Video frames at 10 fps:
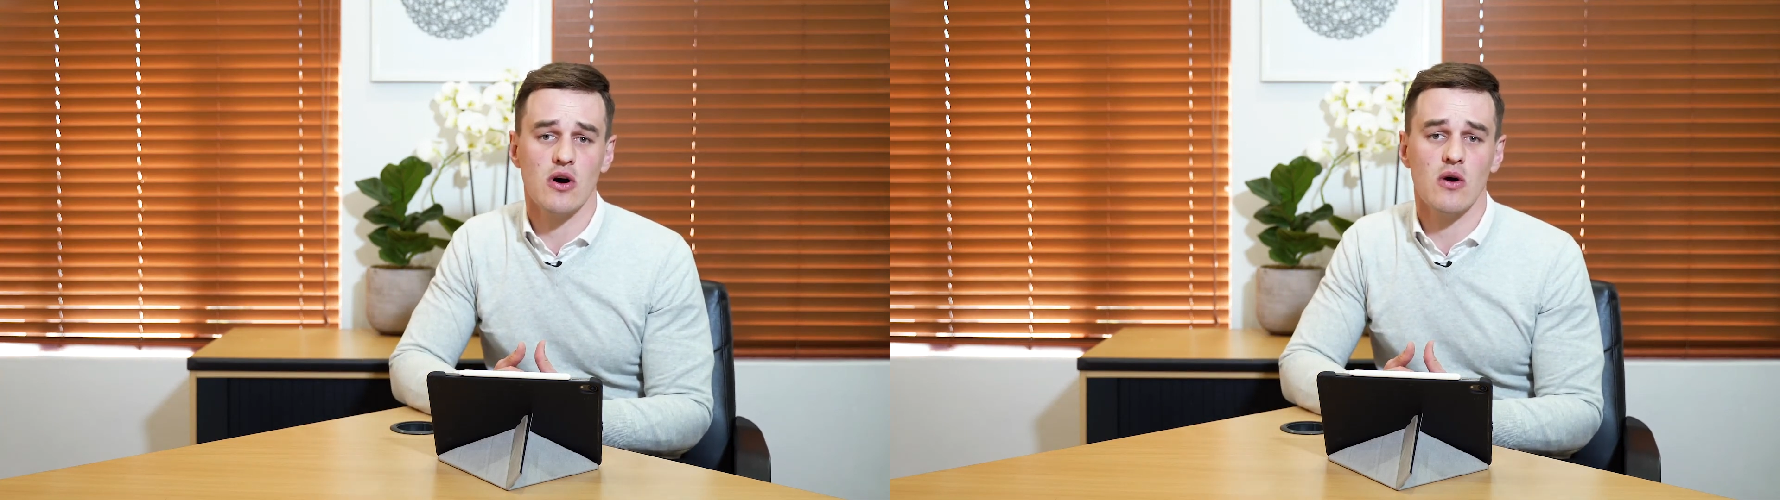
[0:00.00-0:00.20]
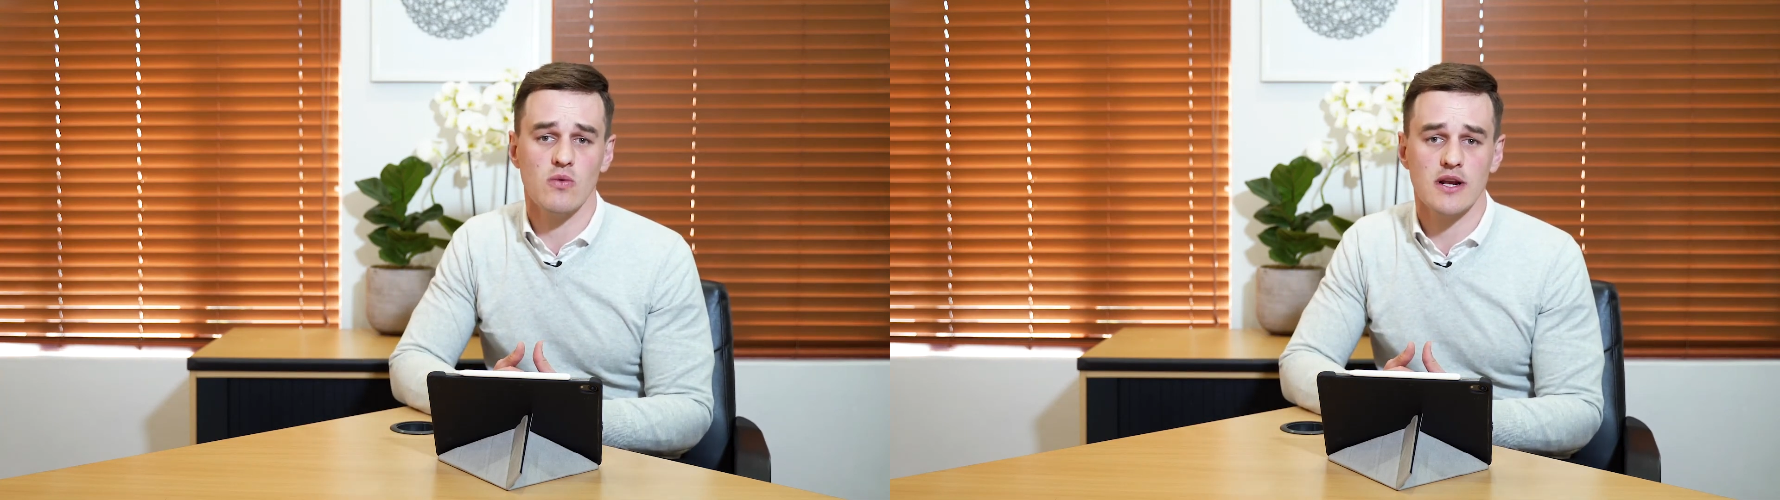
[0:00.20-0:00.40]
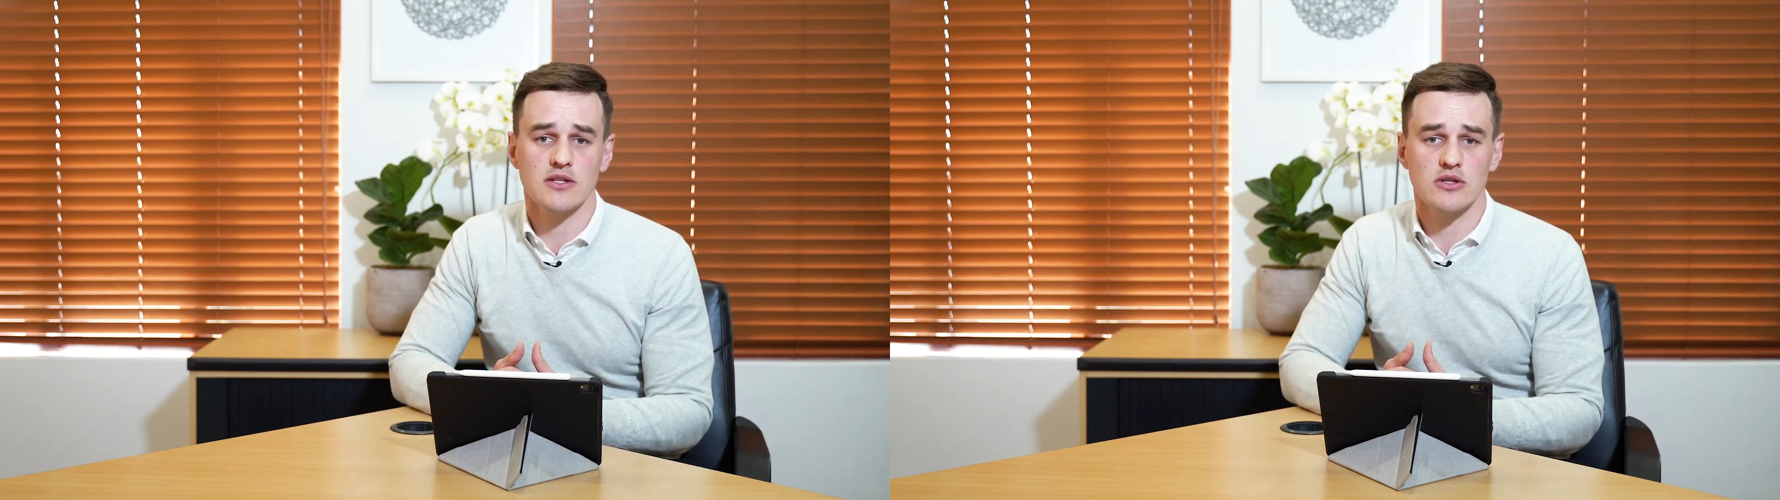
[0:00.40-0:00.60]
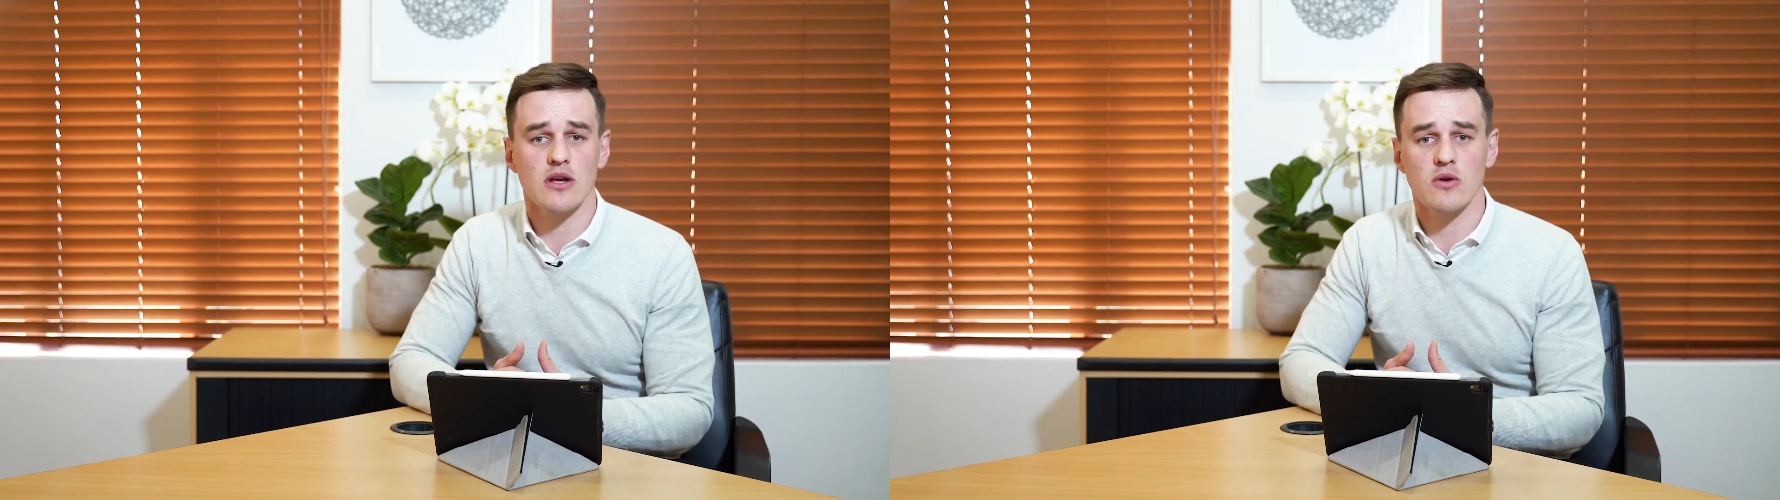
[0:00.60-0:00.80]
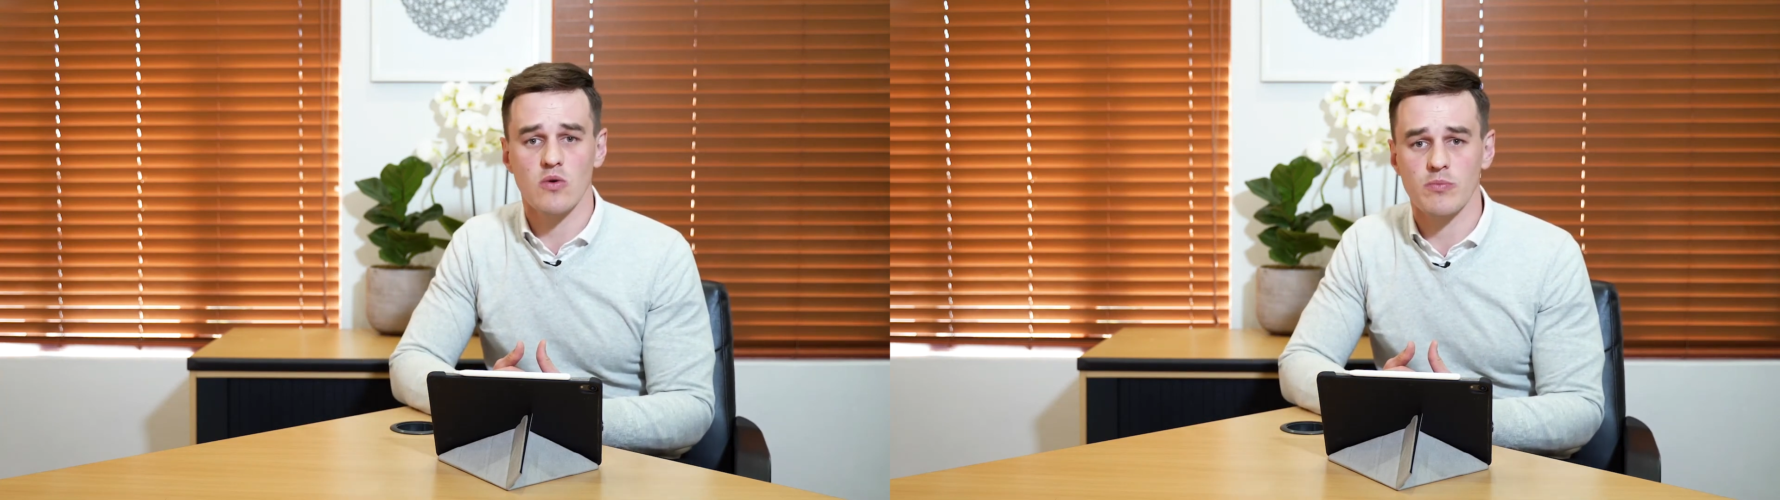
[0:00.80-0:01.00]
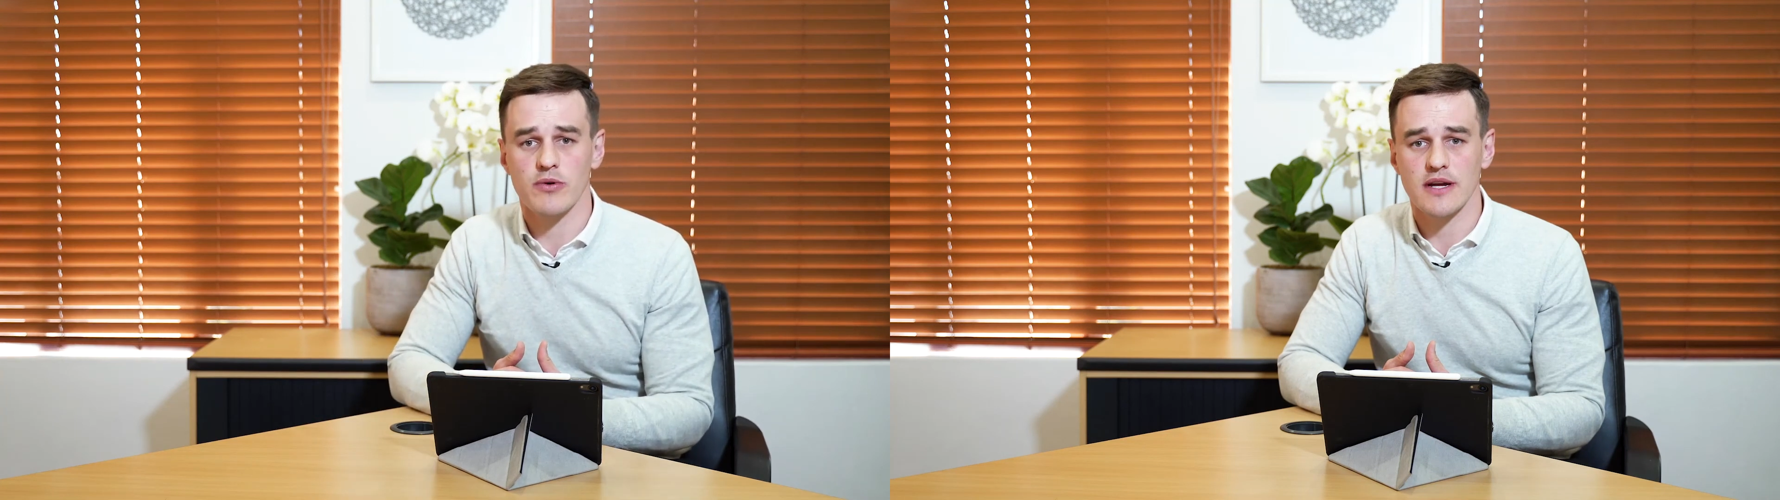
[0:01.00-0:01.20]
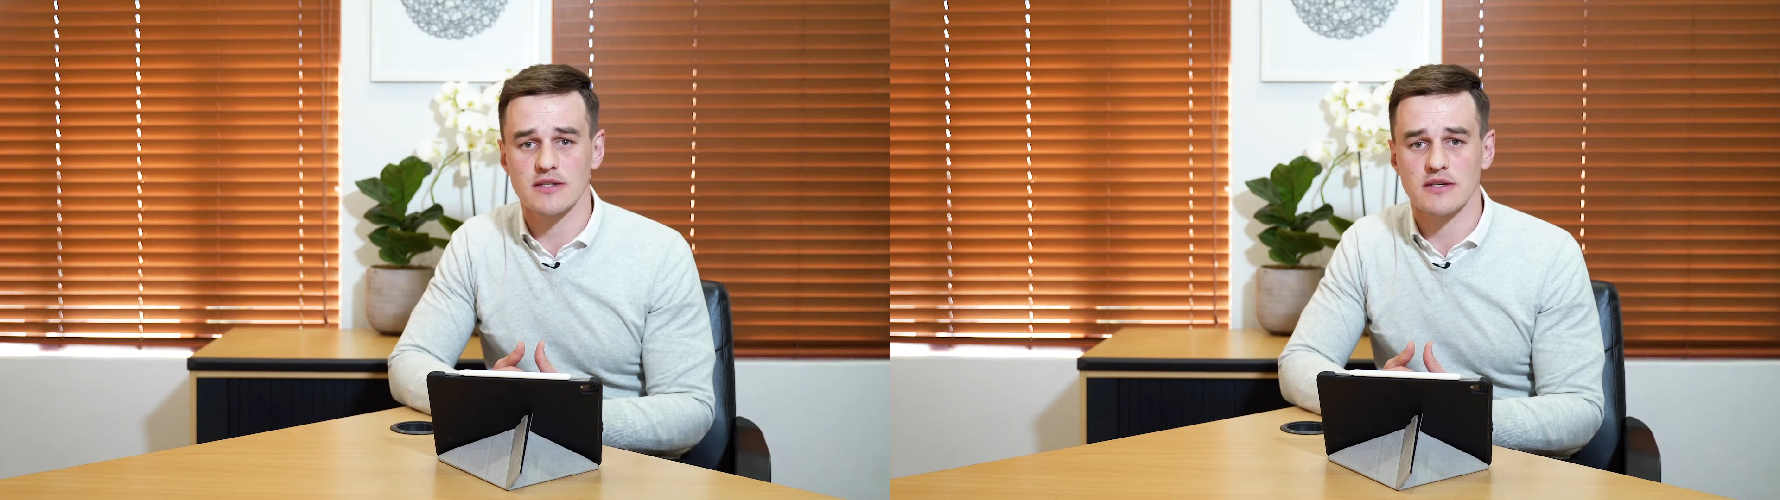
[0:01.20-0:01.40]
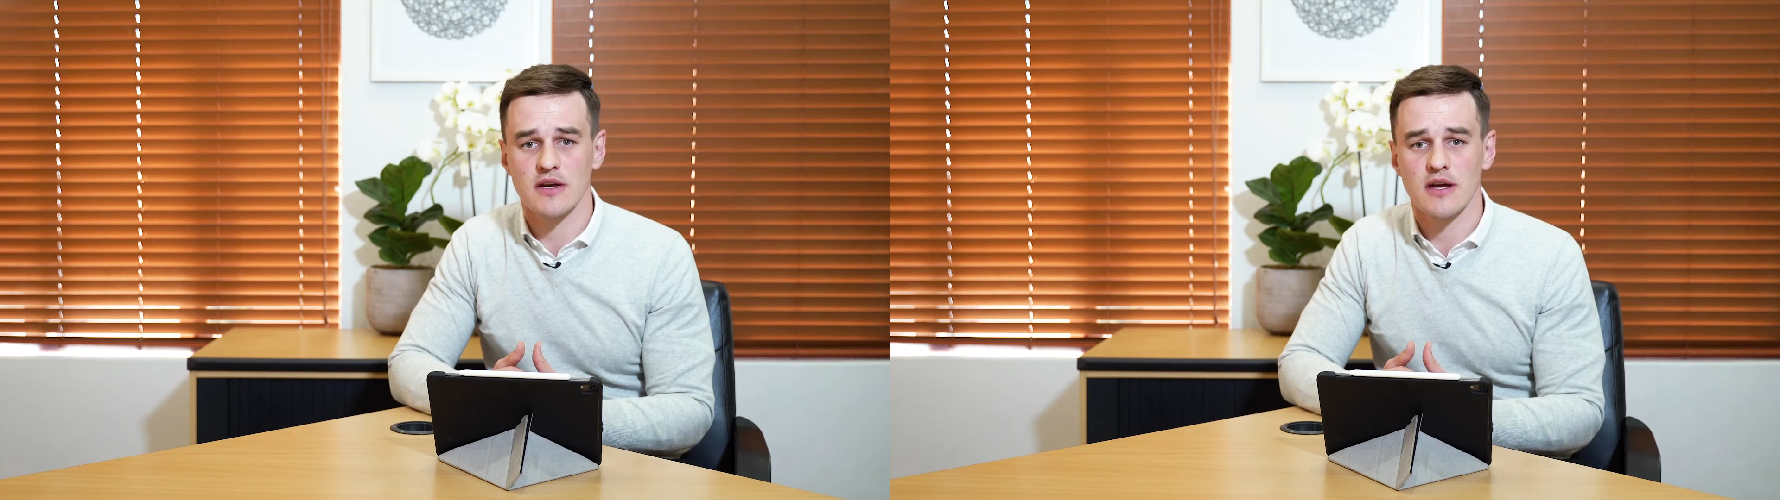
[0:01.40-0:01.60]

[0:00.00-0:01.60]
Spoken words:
are willing to incorporate.